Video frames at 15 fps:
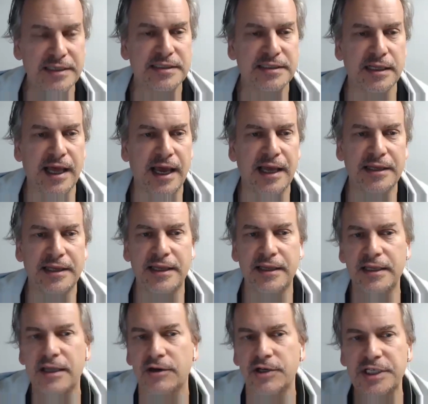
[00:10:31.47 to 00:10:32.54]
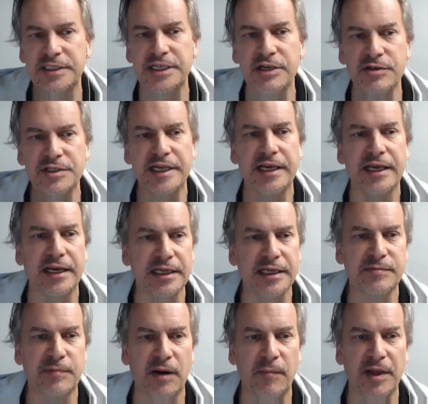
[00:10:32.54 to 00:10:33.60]
So that they're just using and
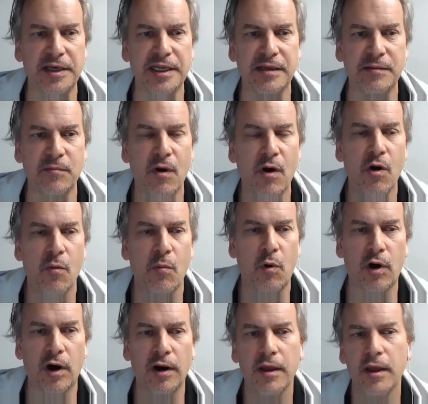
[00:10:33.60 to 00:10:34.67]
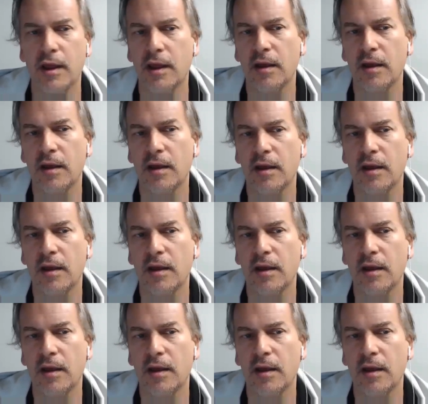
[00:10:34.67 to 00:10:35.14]
experimenting more. But I